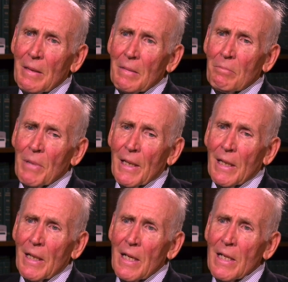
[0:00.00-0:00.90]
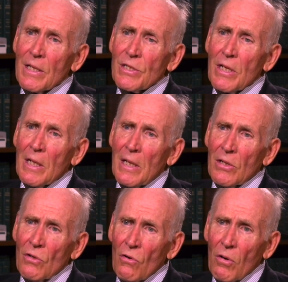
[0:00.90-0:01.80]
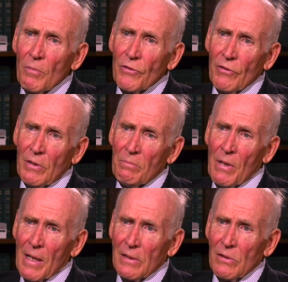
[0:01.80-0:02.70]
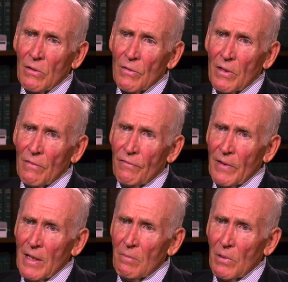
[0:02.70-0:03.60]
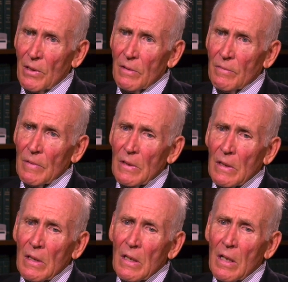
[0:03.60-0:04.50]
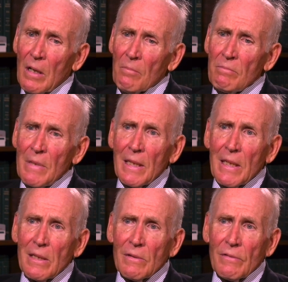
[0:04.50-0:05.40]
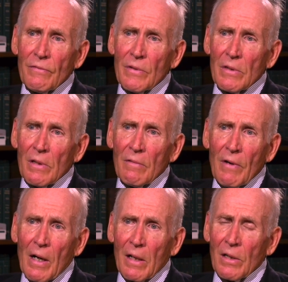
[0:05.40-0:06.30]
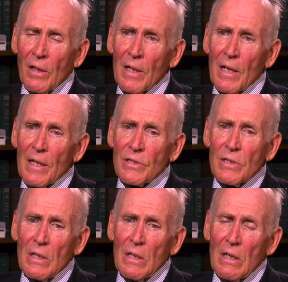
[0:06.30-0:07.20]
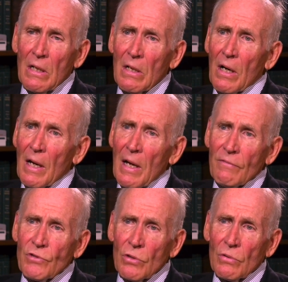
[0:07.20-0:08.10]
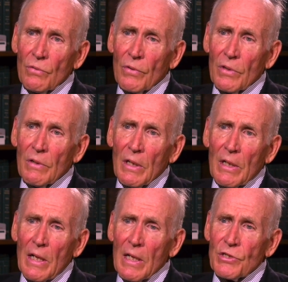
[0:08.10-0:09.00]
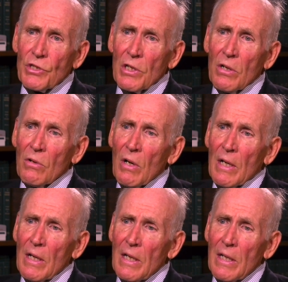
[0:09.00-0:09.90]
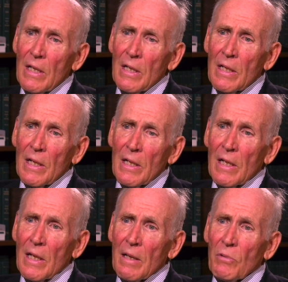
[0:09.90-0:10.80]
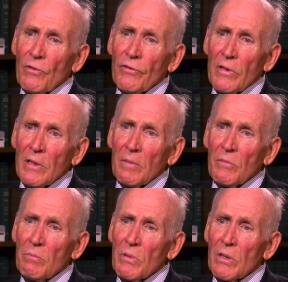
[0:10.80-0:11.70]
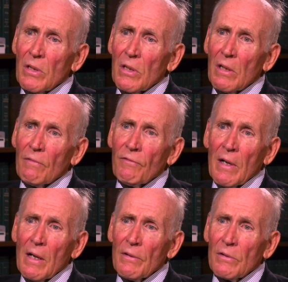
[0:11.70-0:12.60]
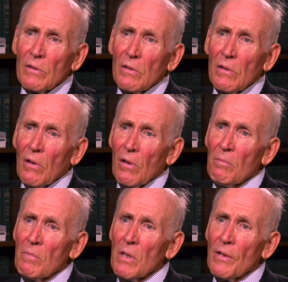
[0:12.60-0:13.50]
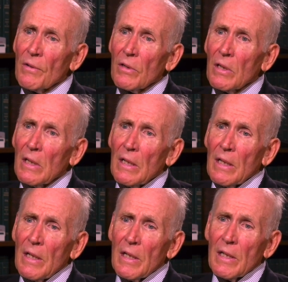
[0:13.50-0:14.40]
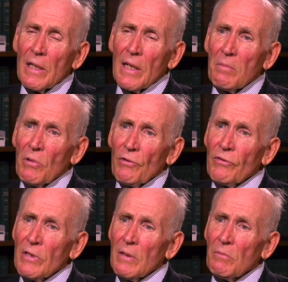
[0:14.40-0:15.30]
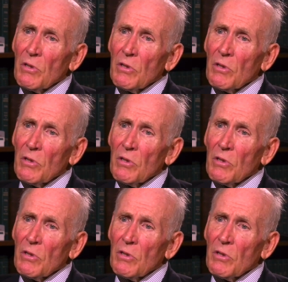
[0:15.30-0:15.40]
but it has an enormous impact on their family. Many of our clients have children, and so it enables them to be a father or a mother. It enables them to